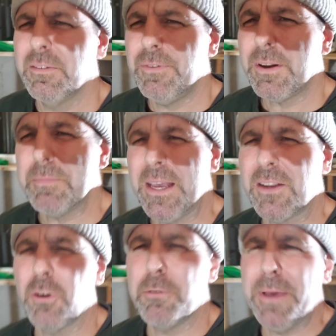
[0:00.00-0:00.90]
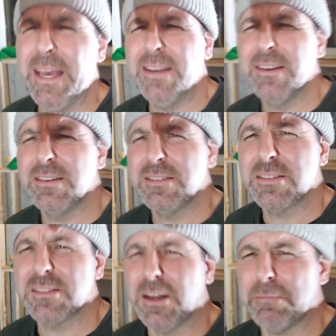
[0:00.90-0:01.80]
Fuck, man, go to bed and
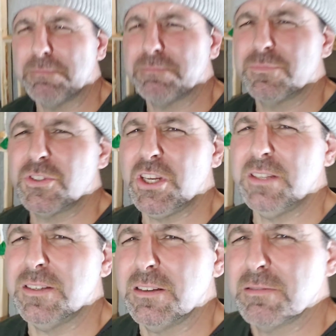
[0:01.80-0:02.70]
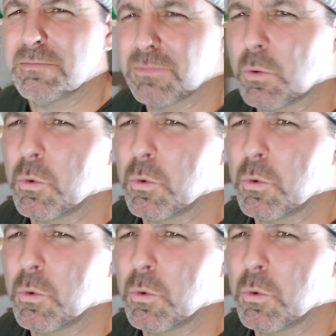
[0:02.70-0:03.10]
stop chasing the